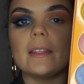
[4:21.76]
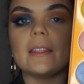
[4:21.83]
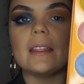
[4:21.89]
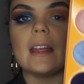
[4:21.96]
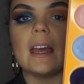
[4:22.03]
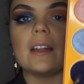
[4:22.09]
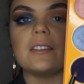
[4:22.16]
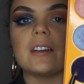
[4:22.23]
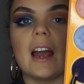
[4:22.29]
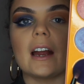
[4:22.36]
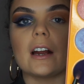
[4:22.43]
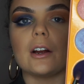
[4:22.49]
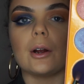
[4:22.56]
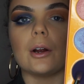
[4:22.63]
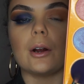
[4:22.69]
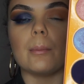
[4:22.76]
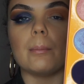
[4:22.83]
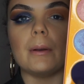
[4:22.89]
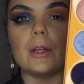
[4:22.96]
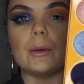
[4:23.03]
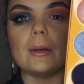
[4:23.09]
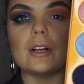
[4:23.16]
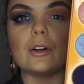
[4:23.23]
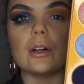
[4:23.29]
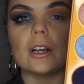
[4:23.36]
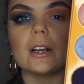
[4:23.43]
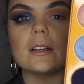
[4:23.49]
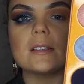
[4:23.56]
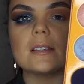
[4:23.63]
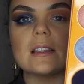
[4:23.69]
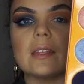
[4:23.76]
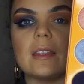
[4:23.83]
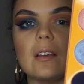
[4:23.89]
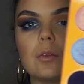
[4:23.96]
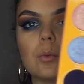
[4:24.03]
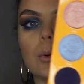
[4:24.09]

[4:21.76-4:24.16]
the darker bluey colours, this